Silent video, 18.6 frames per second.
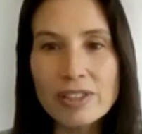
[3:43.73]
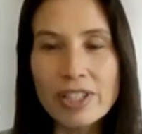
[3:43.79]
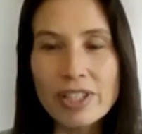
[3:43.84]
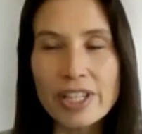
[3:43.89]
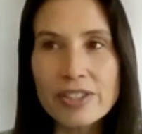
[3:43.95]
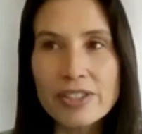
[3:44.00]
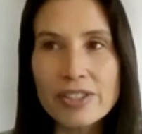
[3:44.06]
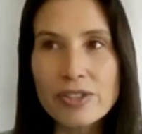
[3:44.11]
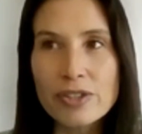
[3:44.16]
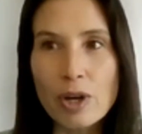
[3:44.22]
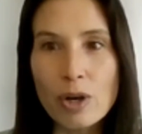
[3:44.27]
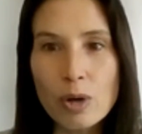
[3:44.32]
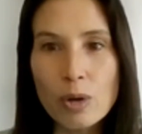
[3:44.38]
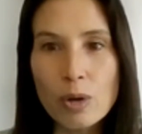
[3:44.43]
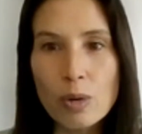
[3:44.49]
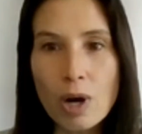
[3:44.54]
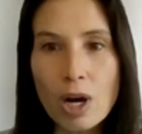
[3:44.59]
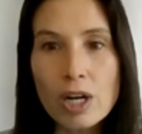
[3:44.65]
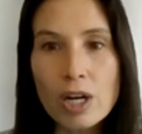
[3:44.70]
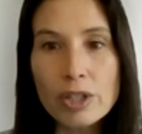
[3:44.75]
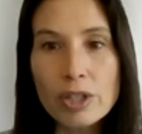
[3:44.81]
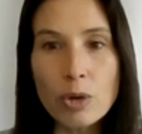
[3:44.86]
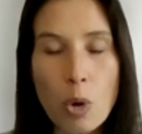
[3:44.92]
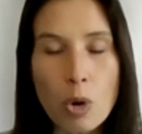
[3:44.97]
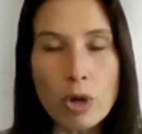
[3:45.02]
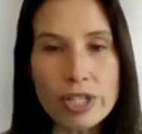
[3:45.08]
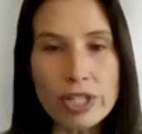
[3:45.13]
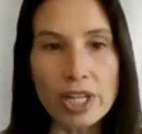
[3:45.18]
So our core
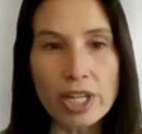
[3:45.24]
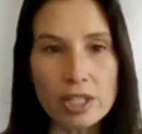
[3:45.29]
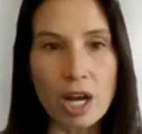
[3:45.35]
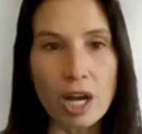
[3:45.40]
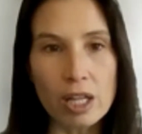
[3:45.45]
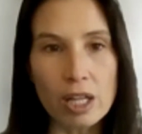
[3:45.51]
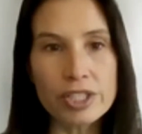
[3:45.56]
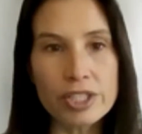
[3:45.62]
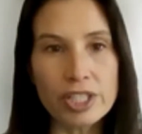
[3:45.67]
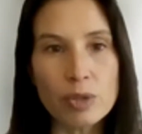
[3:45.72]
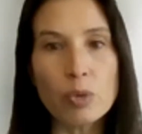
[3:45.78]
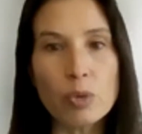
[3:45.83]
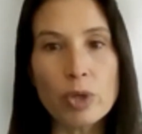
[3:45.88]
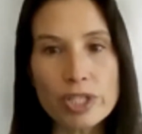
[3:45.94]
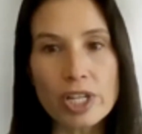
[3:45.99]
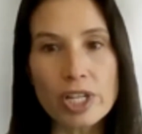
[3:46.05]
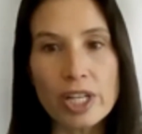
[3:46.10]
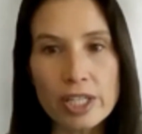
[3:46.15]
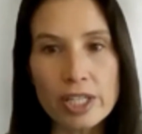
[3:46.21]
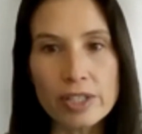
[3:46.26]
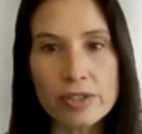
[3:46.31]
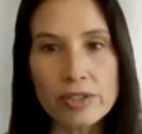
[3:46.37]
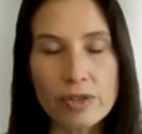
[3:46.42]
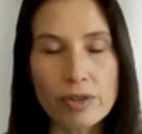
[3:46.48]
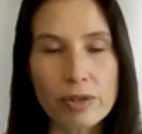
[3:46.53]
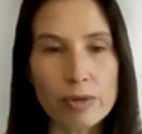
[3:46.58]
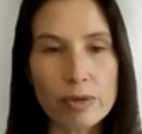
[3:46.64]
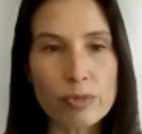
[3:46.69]
technology, which is the
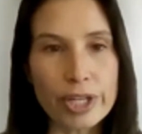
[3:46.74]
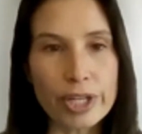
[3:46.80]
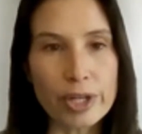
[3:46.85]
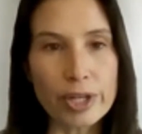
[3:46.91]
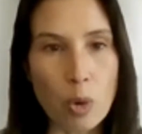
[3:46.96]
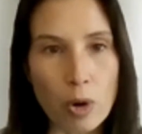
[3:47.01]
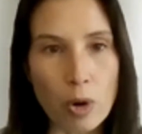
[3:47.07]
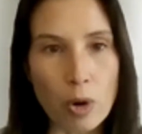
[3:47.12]
REE corner.